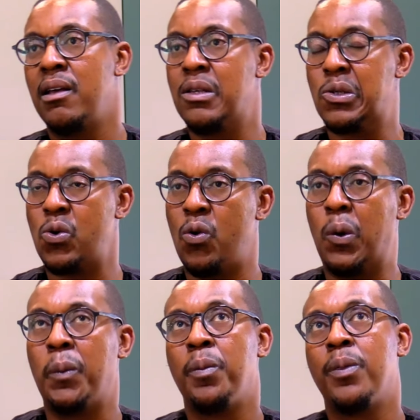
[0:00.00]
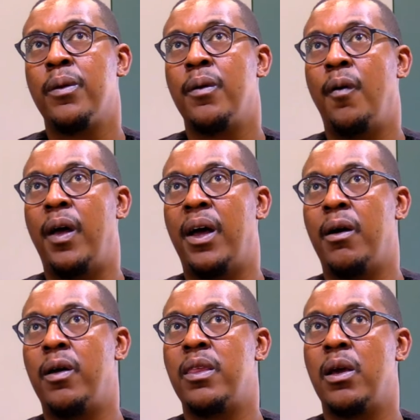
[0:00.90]
So
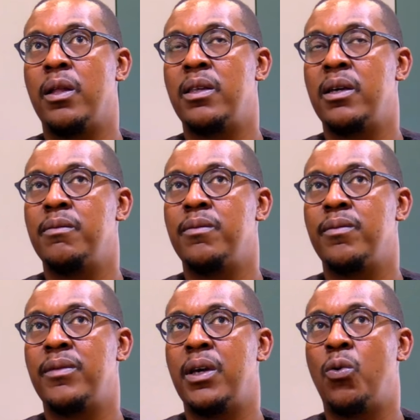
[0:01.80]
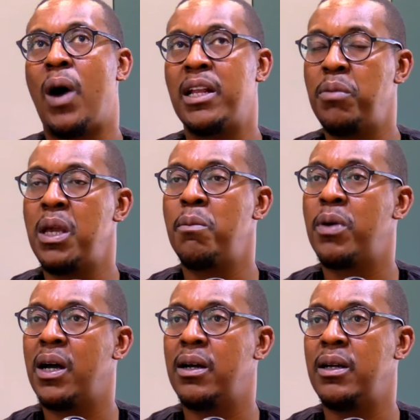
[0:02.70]
the white
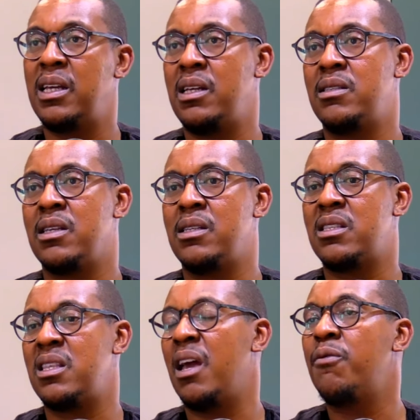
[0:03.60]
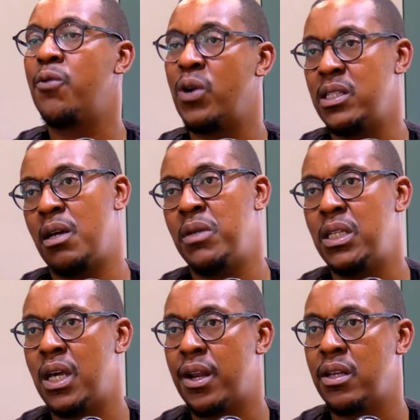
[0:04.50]
paper, it's there for
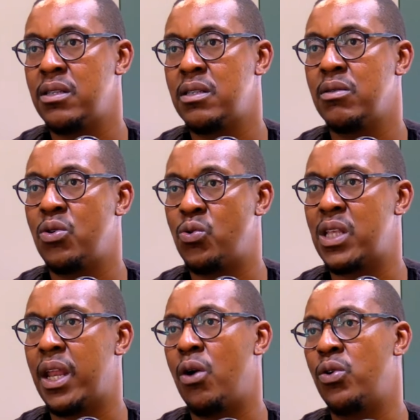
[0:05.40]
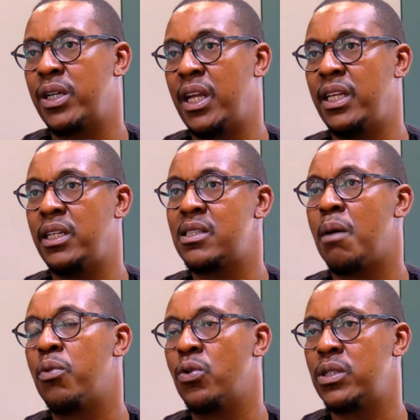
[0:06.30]
intermediaries, those that are already
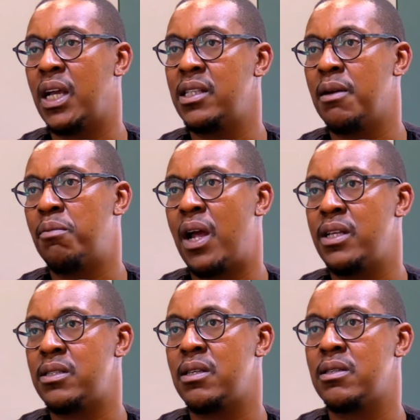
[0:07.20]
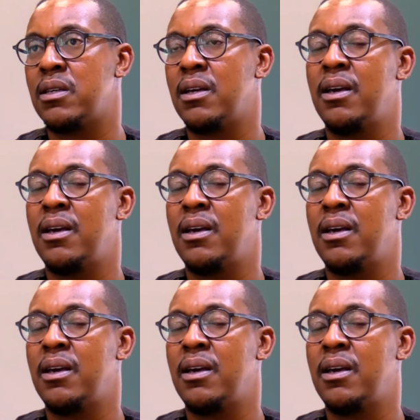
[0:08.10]
supporting enterprises.